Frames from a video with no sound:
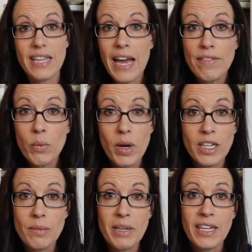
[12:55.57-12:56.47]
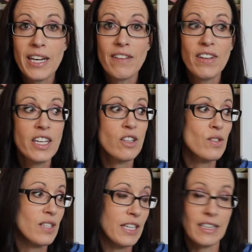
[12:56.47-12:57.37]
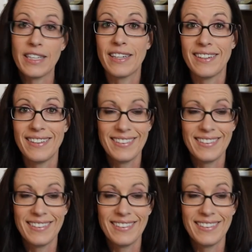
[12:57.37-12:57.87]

they haven't wanted to be in any videos lately.